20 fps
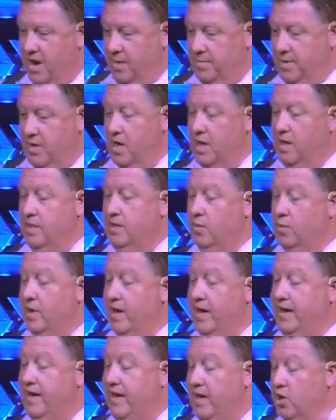But on the
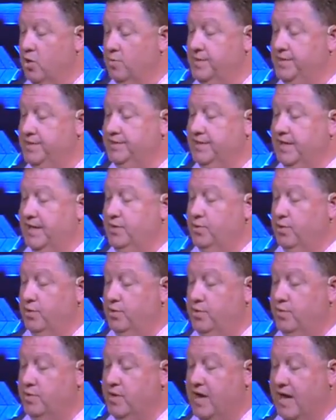way, Naomi said to her
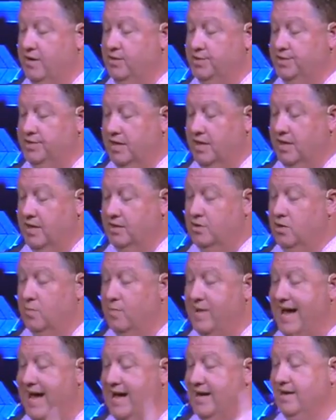2 daughters-in-law, Go
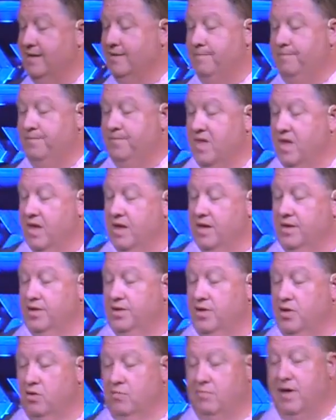back
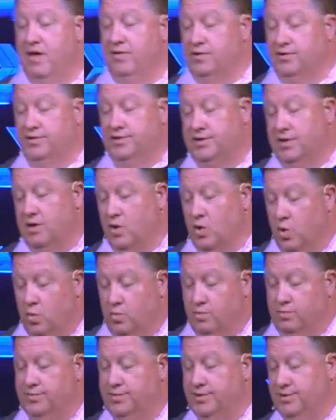to your mother's
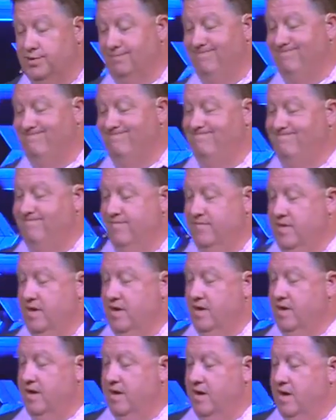homes,
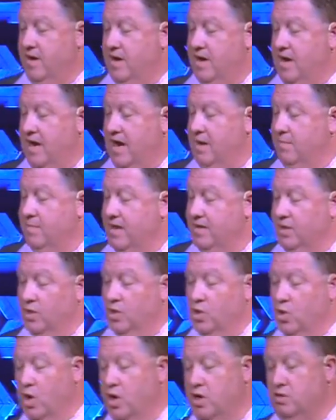and may the
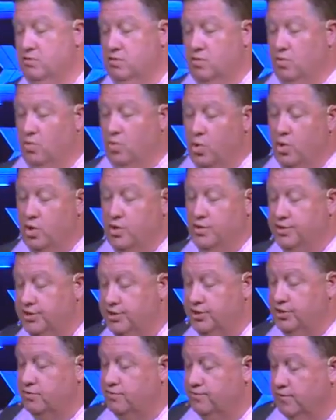Lord reward
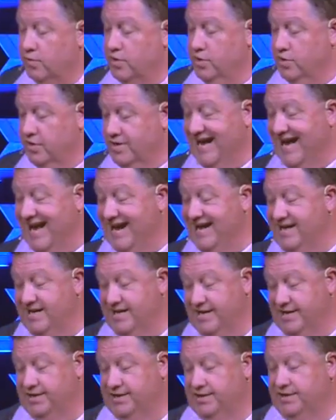you for your
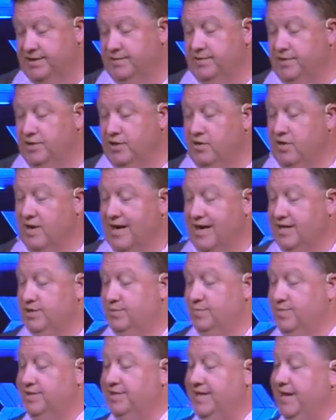kindness to your
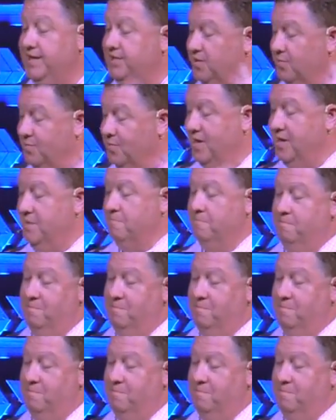husbands and to me.